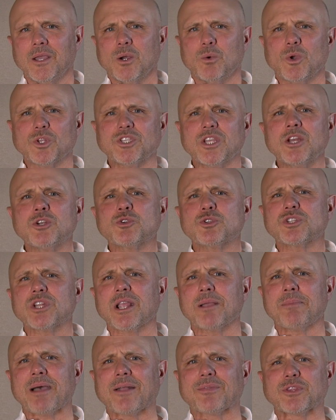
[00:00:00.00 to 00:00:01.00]
What's interesting
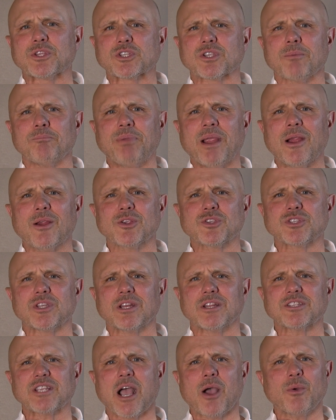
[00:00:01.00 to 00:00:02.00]
about this comparison
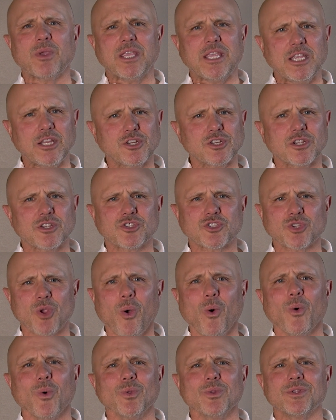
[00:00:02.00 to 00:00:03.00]
is how each is
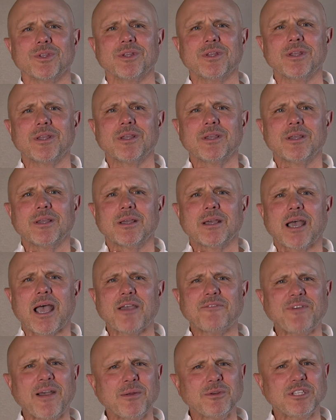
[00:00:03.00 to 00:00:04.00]
sold. I
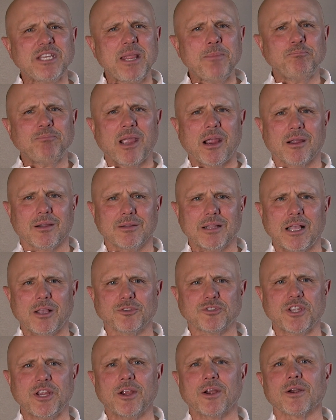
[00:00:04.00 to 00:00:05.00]
found deep
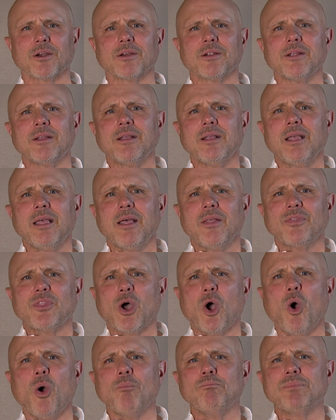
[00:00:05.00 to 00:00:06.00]
parallels here. The
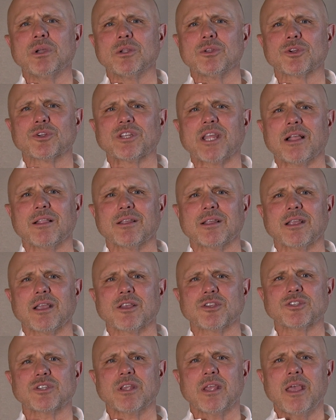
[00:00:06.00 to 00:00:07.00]
home builder telling
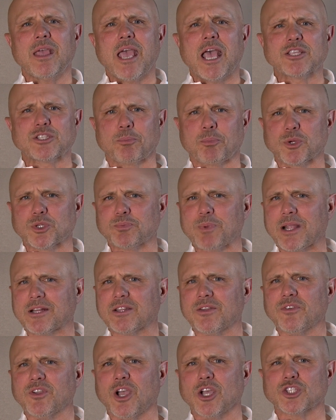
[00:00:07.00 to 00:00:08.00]
us, as a
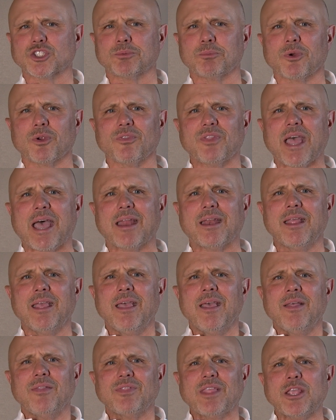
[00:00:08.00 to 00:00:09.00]
prospective customer, that
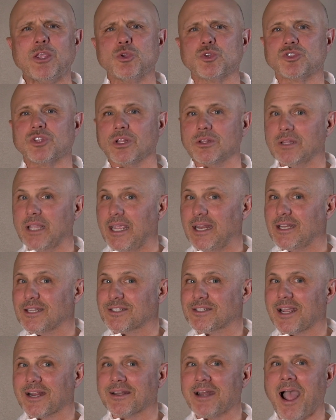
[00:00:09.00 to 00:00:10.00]
they use the
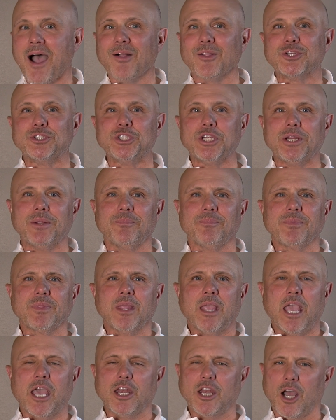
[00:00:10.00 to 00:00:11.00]
latest technology
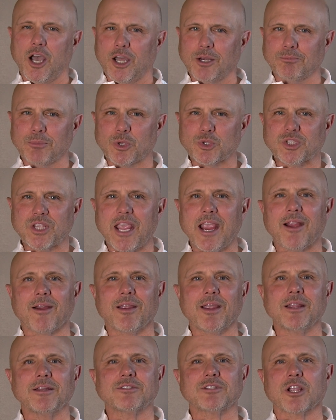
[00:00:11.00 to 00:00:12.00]
and utmost
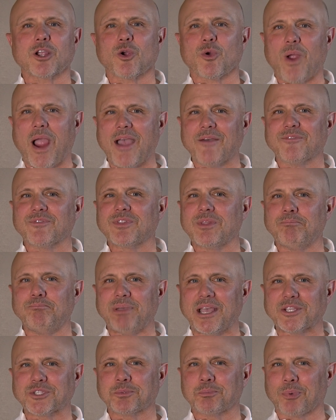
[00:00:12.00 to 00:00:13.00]
caring to craft the
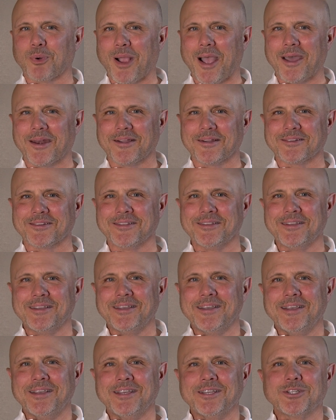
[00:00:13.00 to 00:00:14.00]
best product,
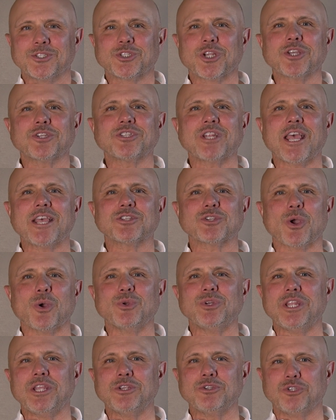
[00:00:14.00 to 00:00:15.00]
just as
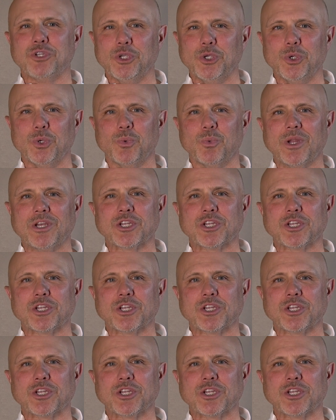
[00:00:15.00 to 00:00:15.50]
ODs do when